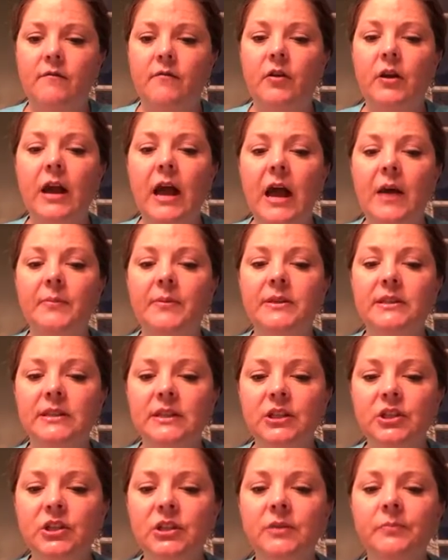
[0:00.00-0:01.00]
For
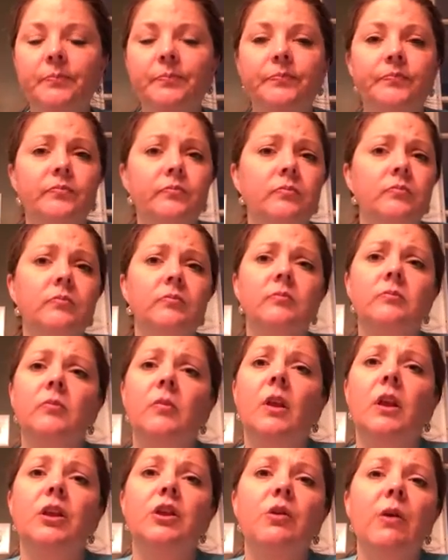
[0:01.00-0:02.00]
composition,
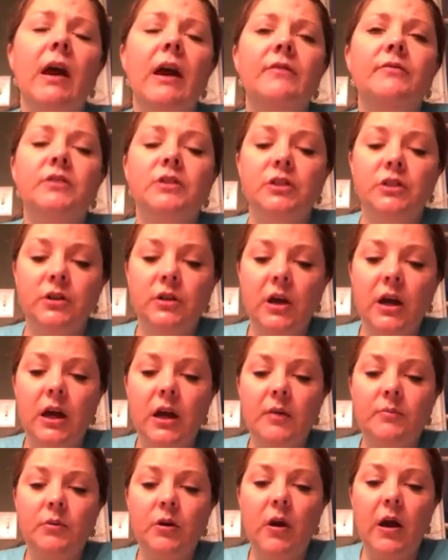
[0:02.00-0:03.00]
you
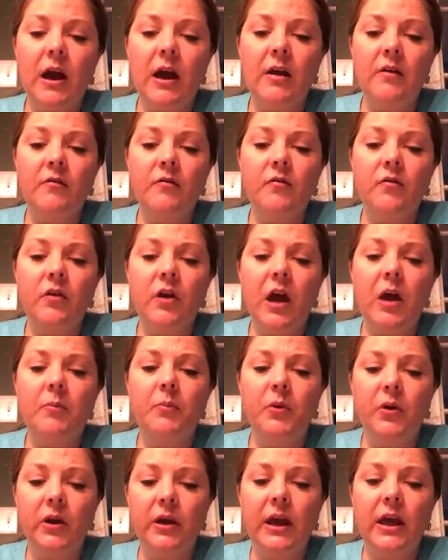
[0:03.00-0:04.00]
have a
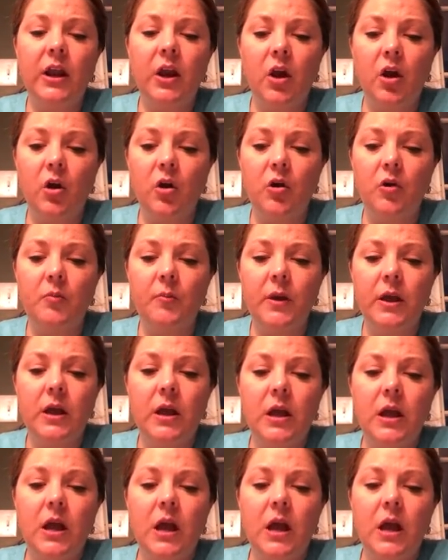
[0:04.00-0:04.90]
book at home